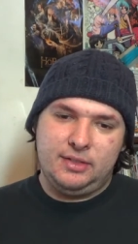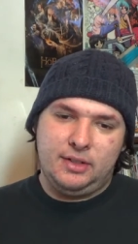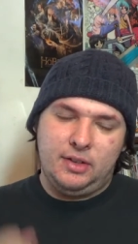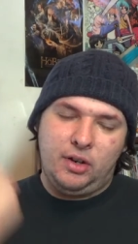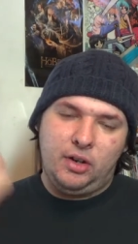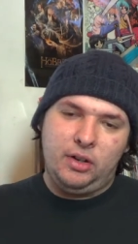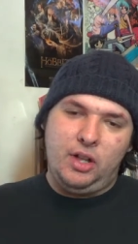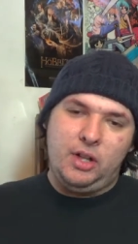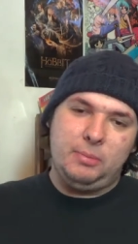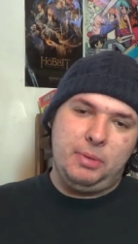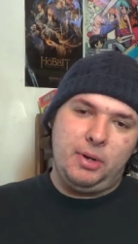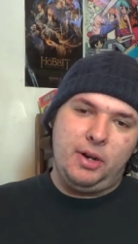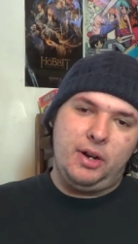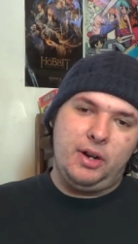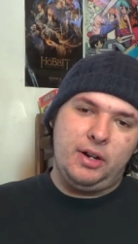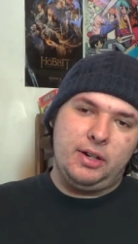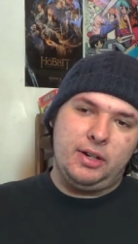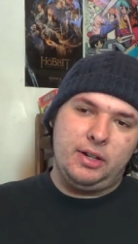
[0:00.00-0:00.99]
Arlong
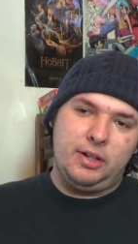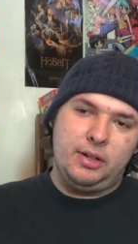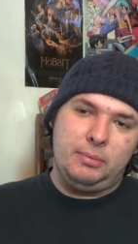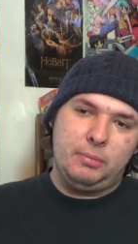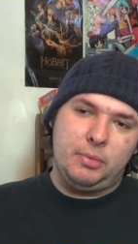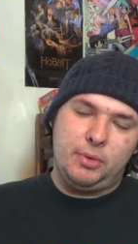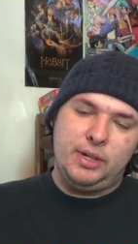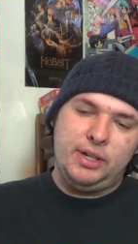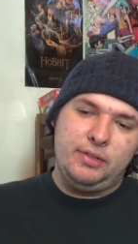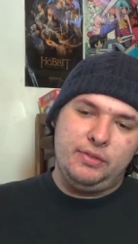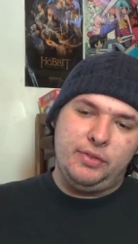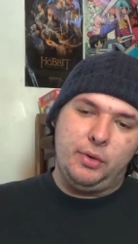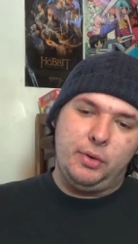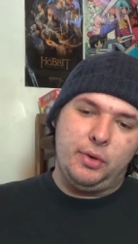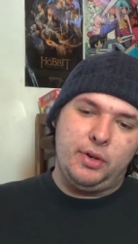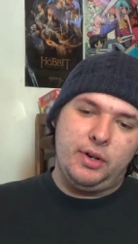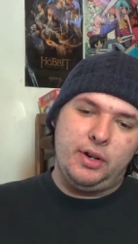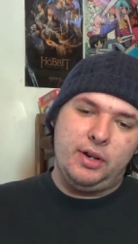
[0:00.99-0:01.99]
Park,
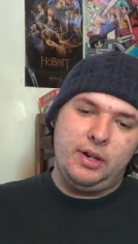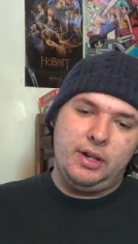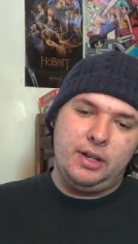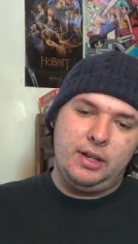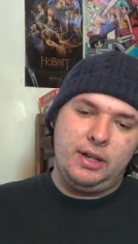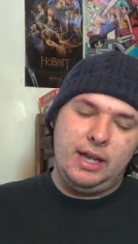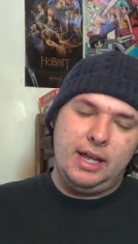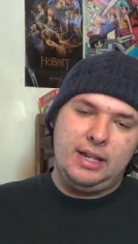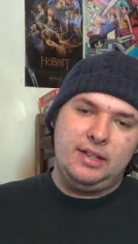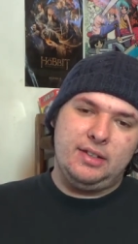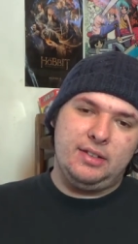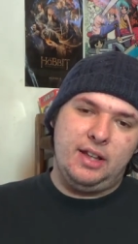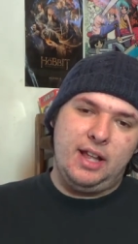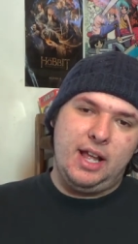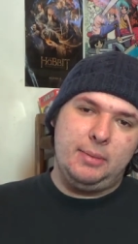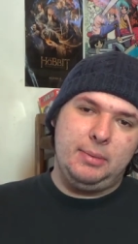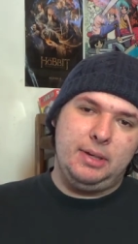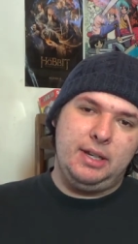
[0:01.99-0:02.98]
Marineford, Enies
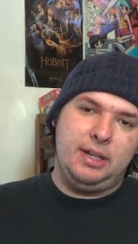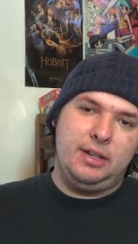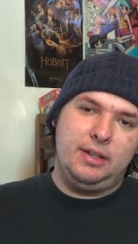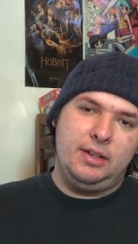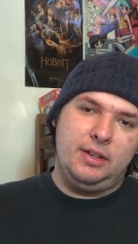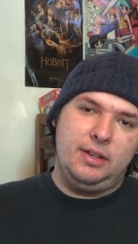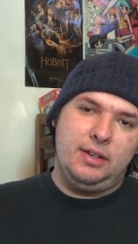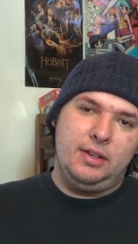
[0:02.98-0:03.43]
Lobby,